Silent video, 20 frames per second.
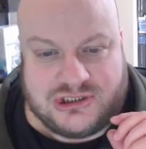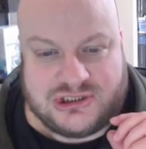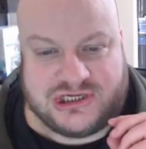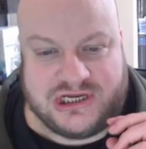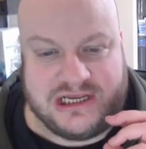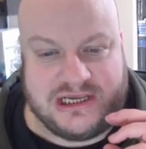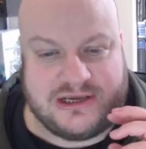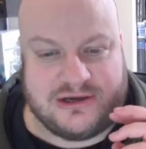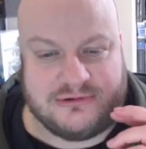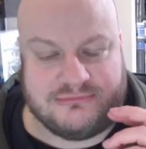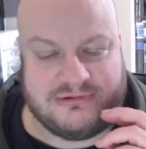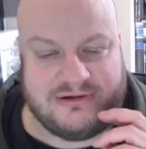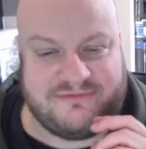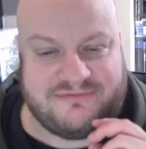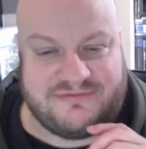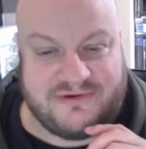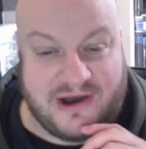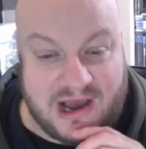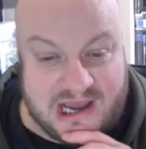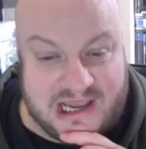She can
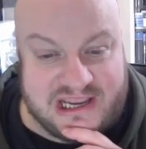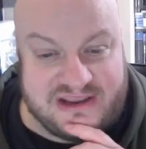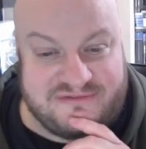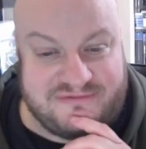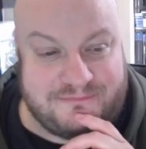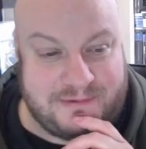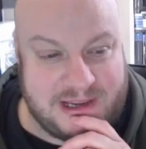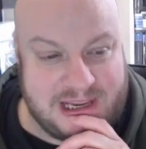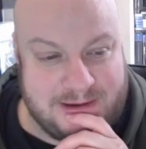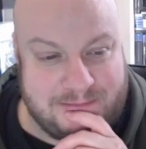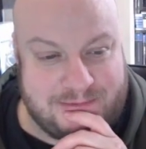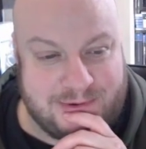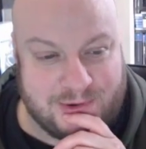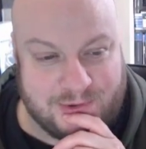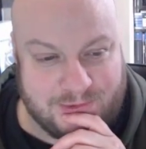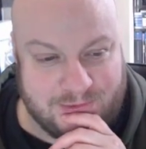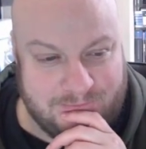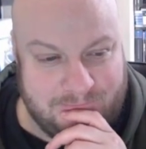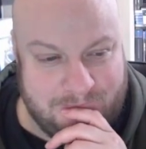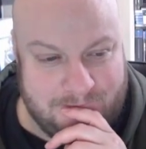revive
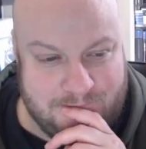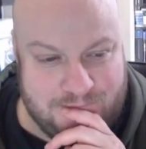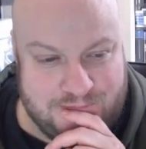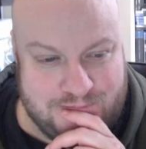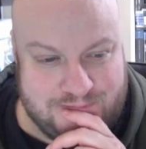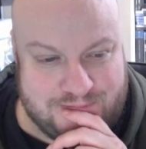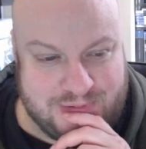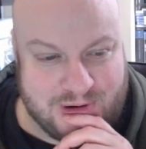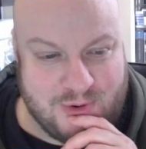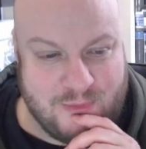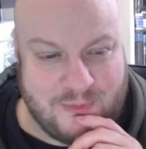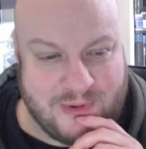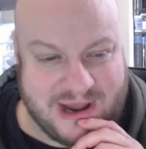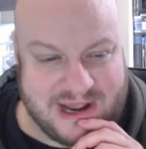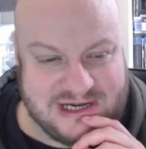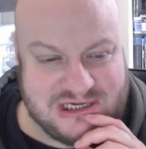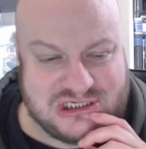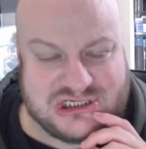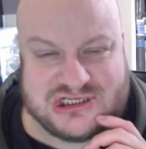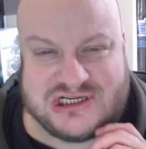people but
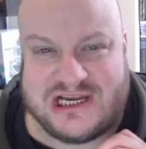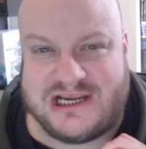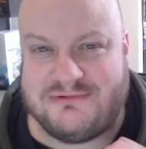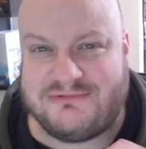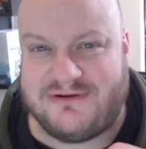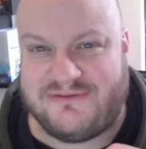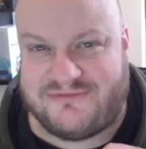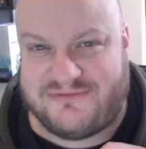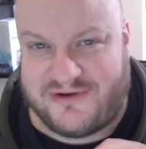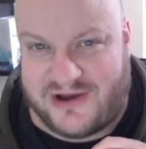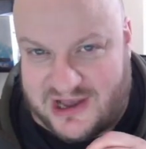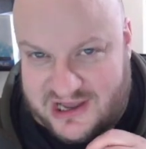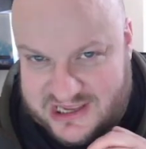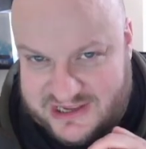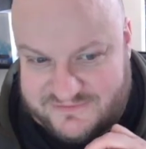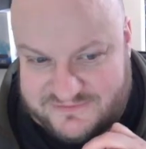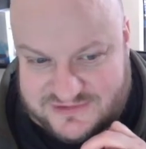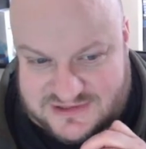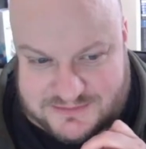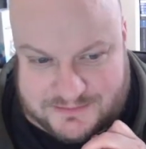when she
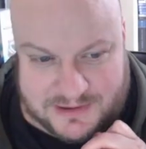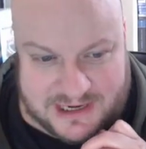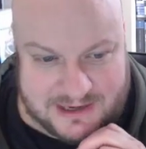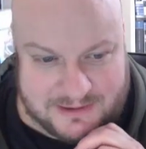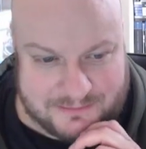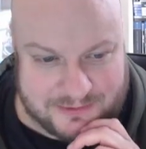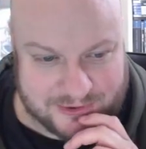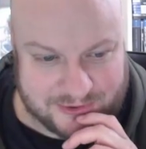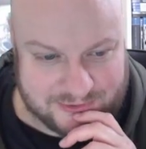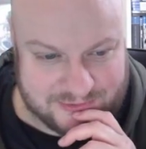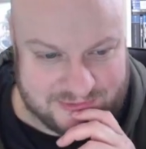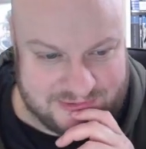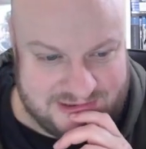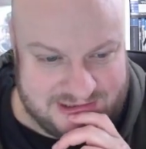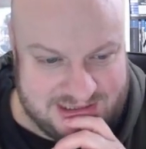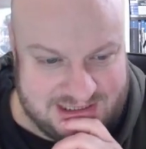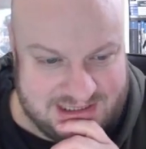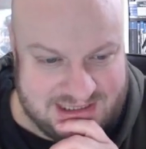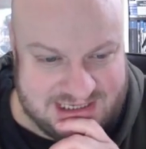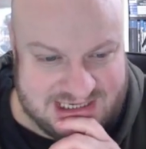revives
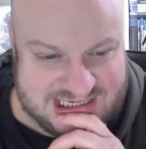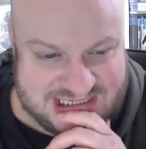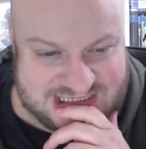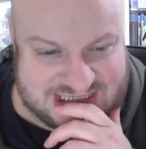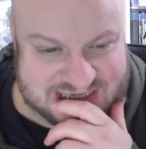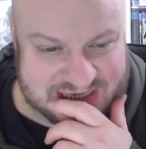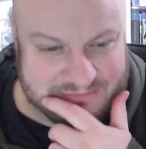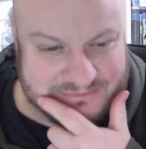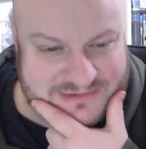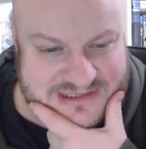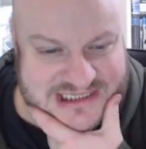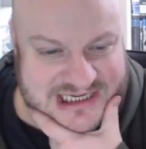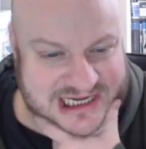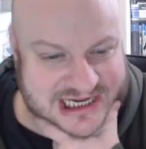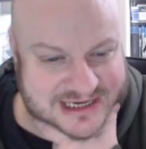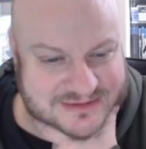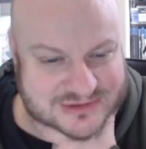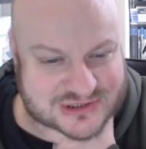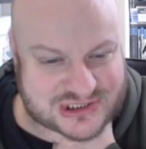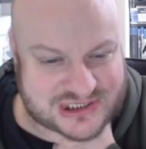people,
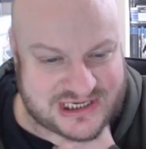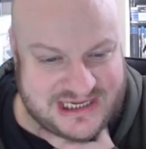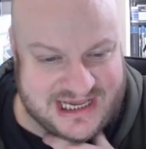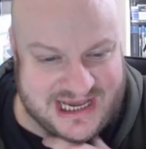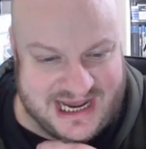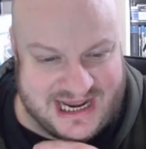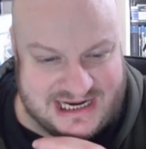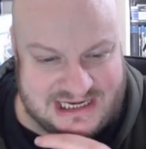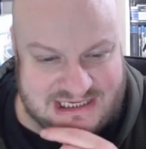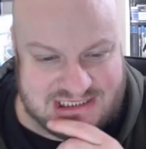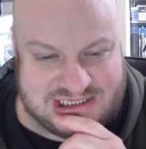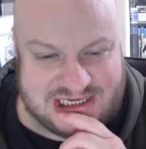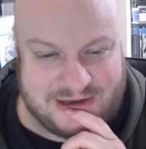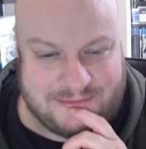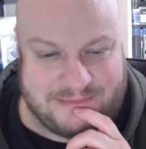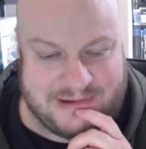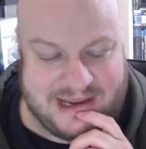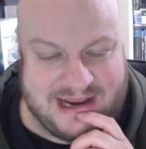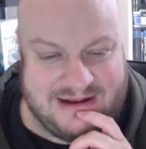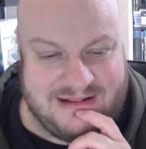sometimes she ends
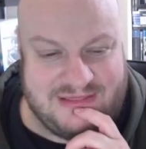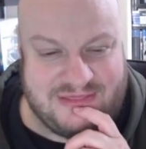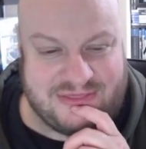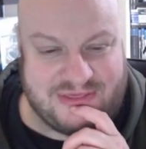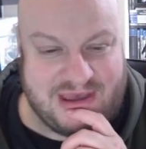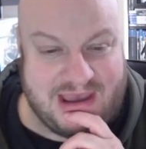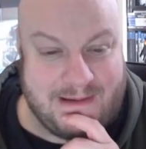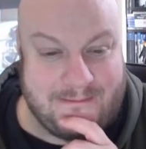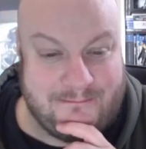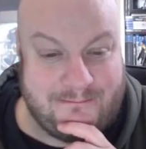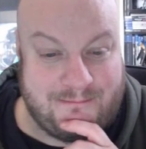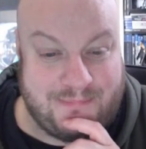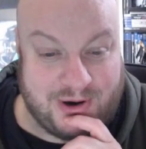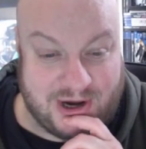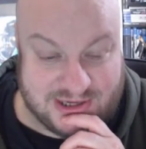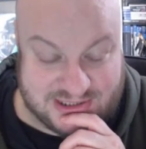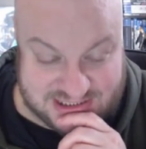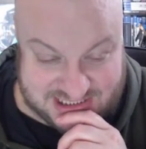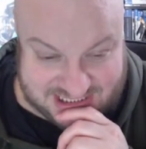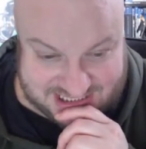up in their
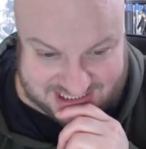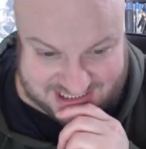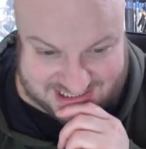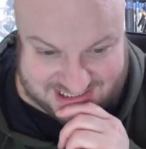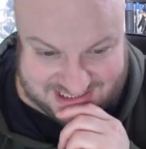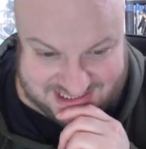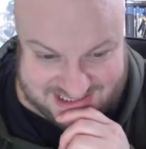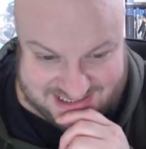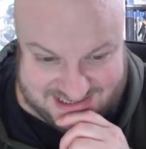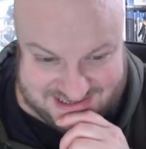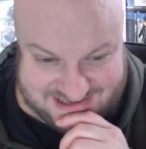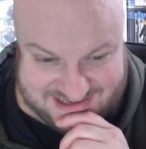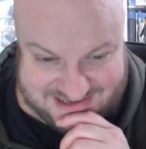body.